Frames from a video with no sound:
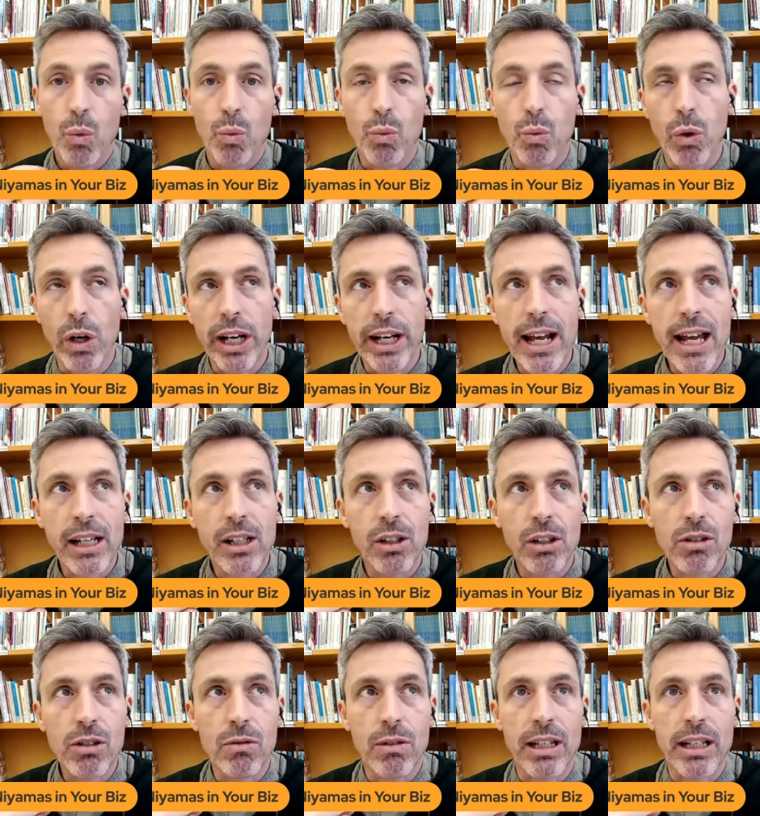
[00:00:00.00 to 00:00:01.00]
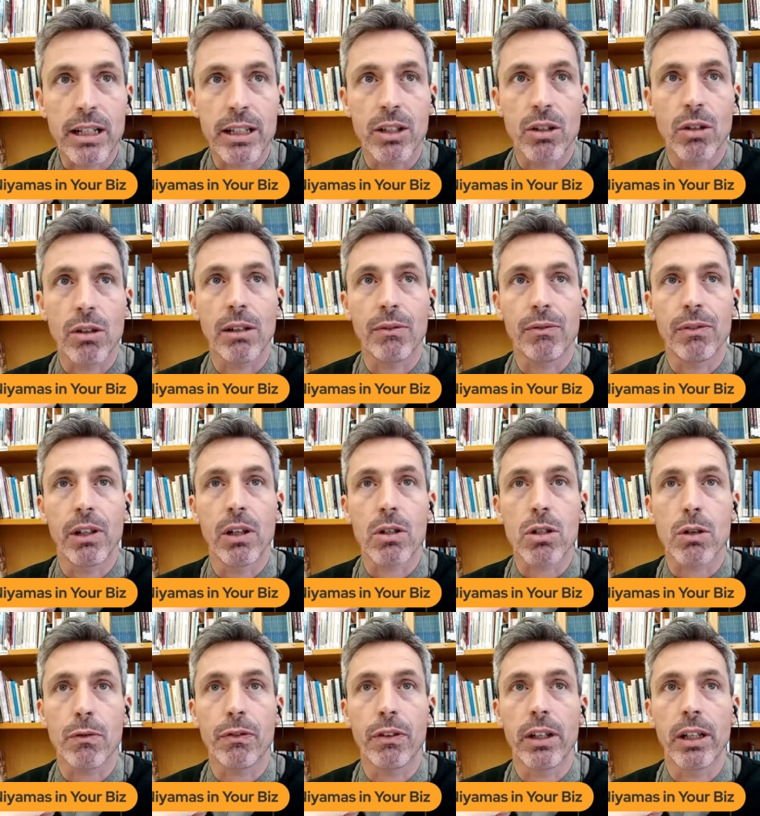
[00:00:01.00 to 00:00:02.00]
When I got to learn yoga
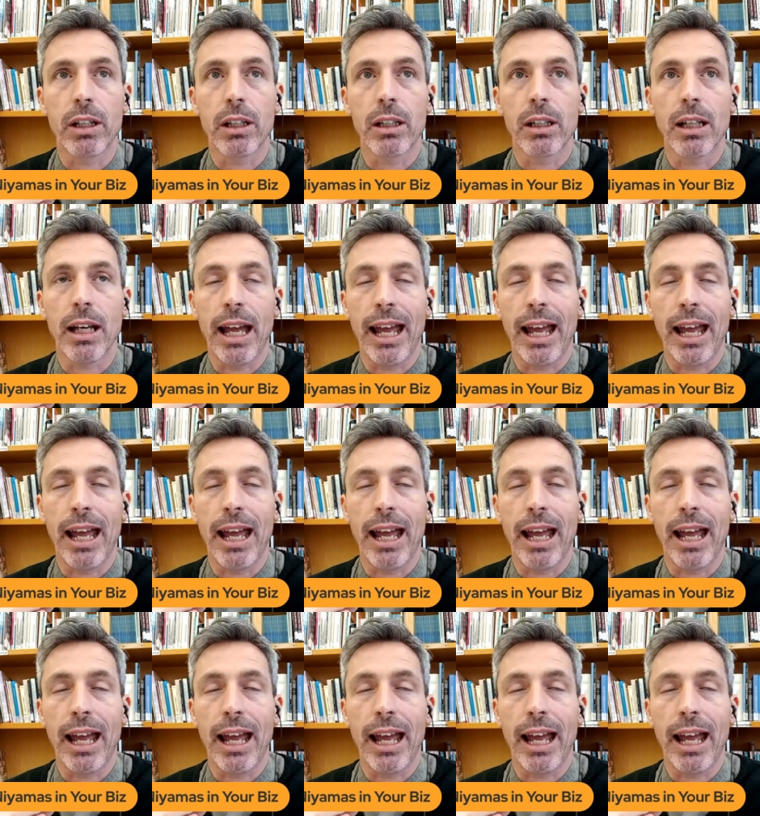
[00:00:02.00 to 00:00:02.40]
philosophy